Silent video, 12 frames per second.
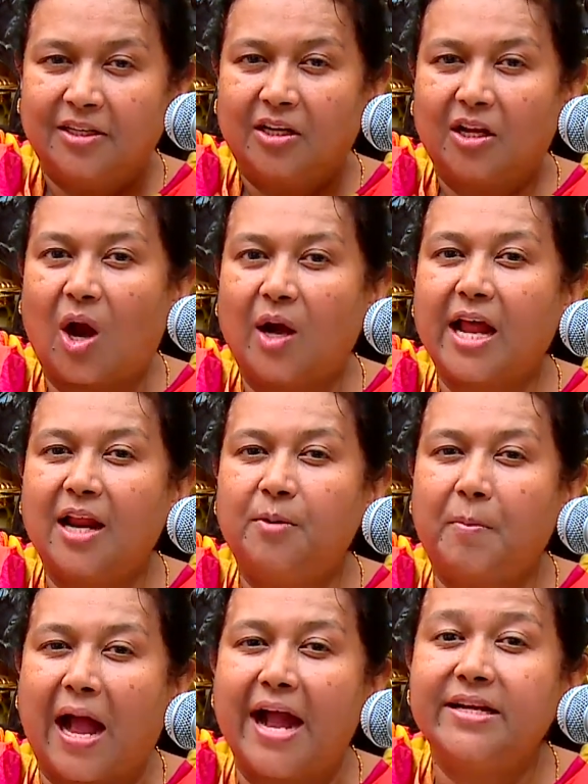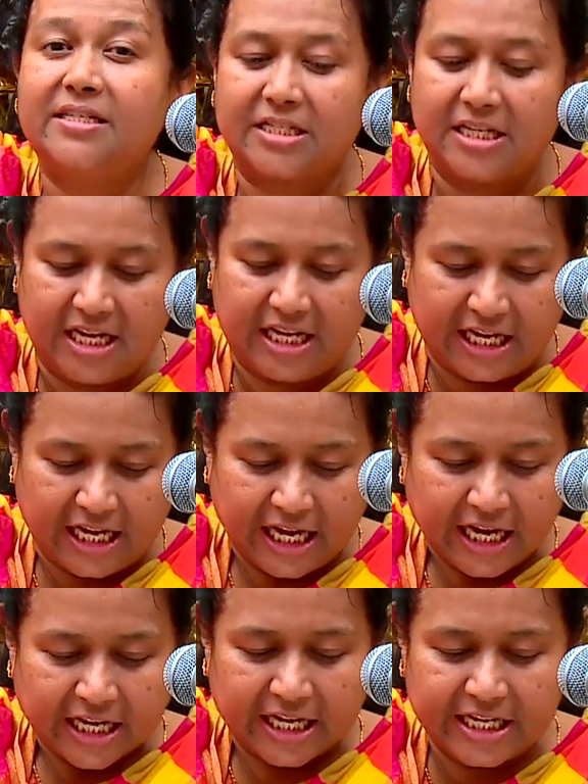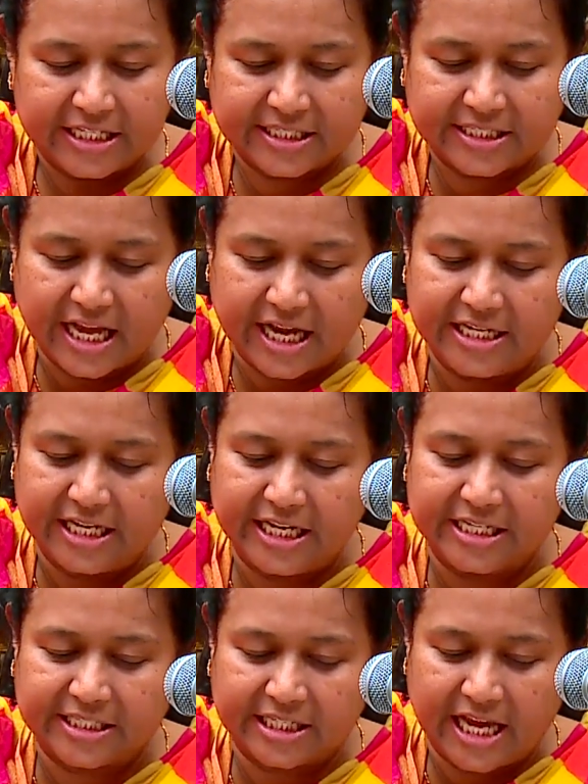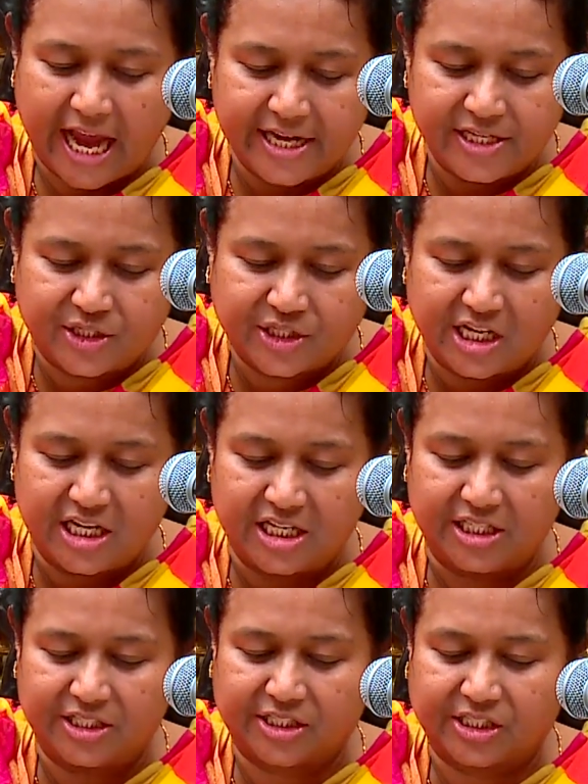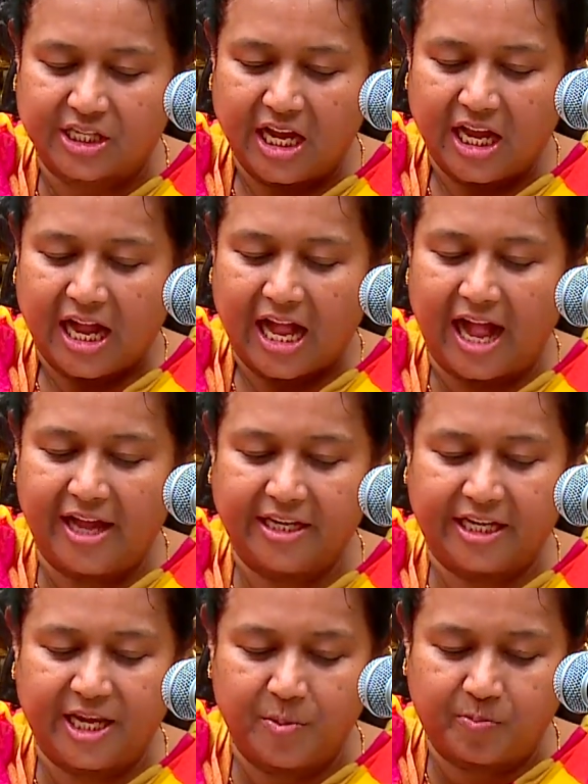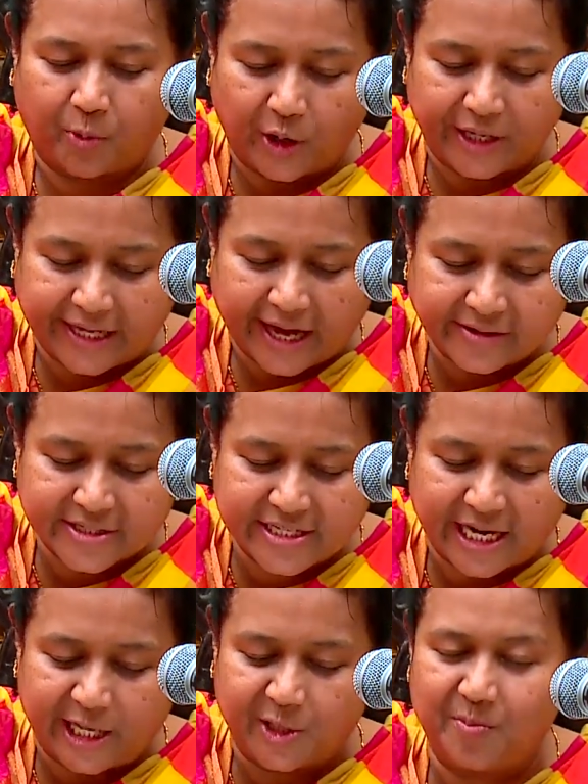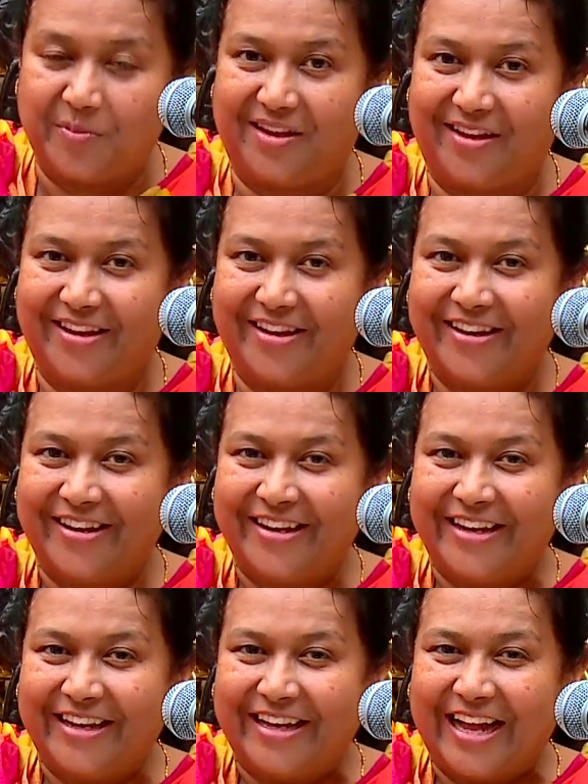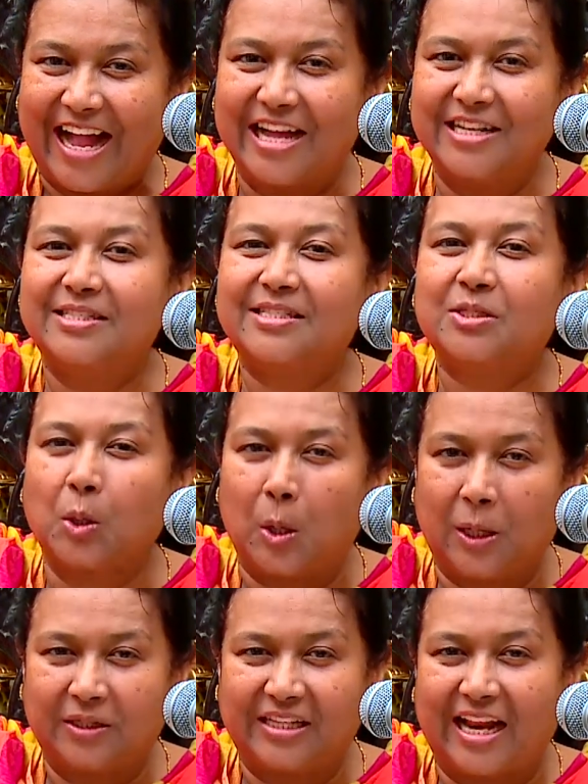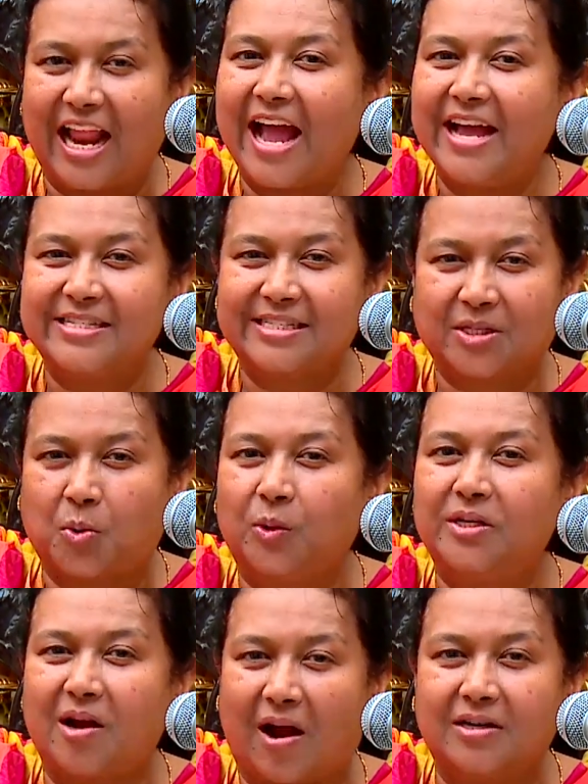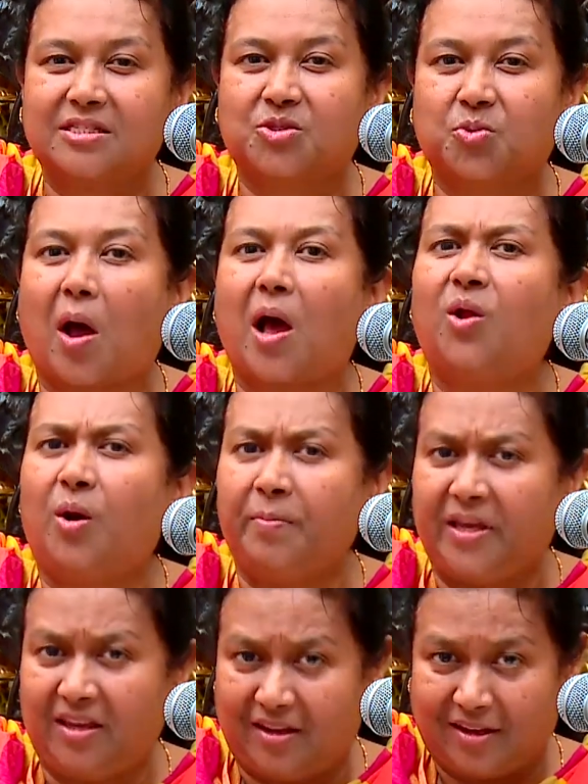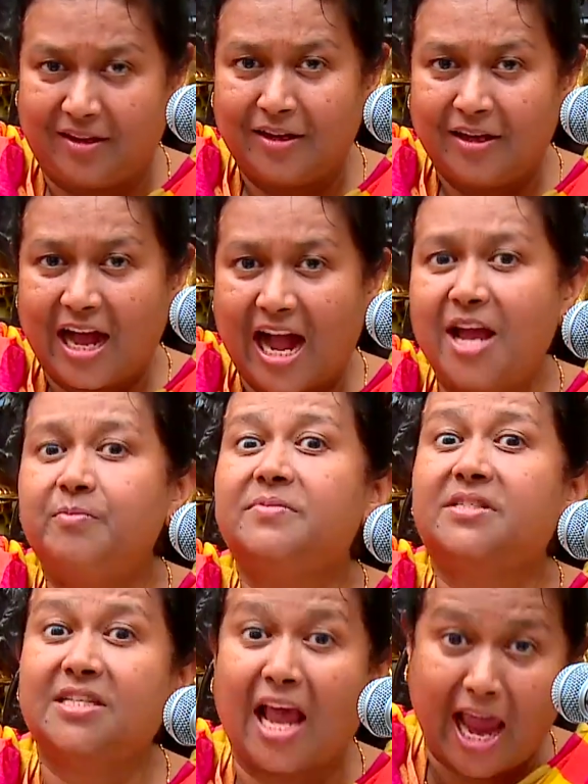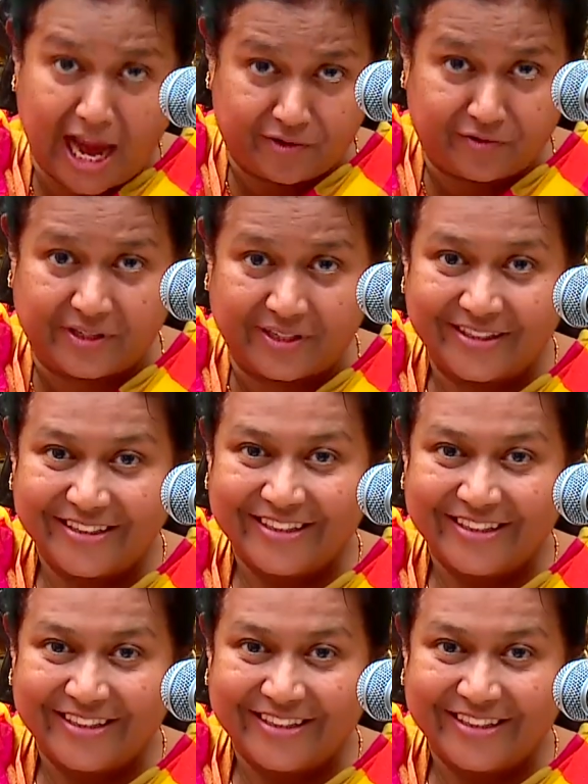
Lord Almighty, He sent His angels and He protected me. And so the lions could not swallow me. I'm saved.